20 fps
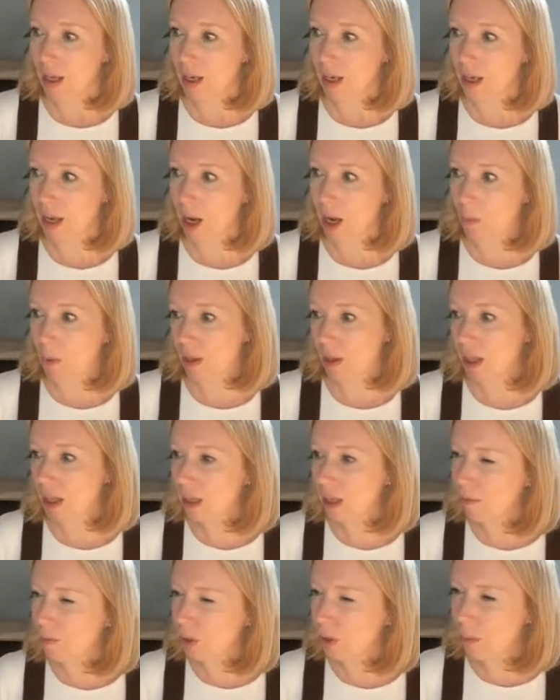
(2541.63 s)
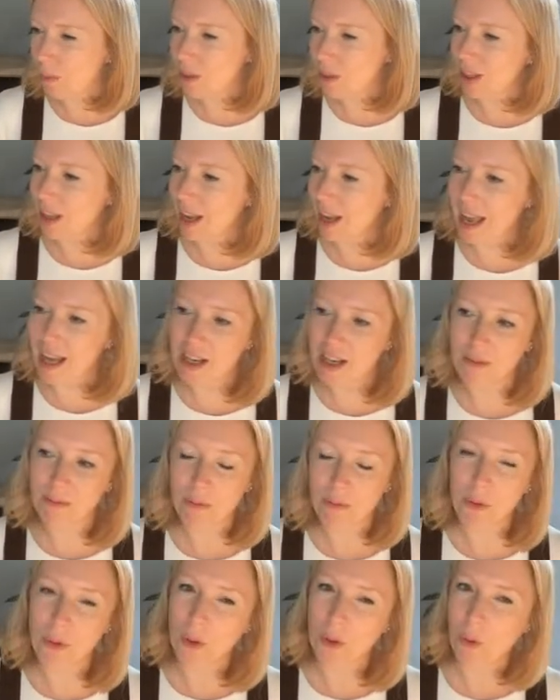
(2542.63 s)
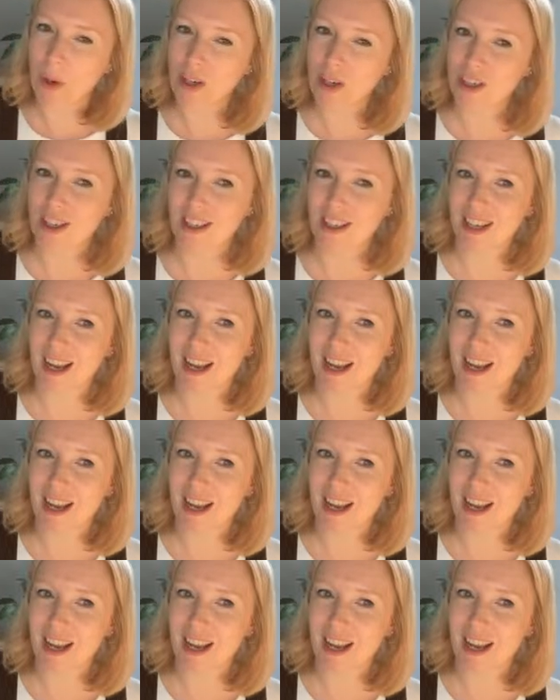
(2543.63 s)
Now, I think I've come to the end of all the questions I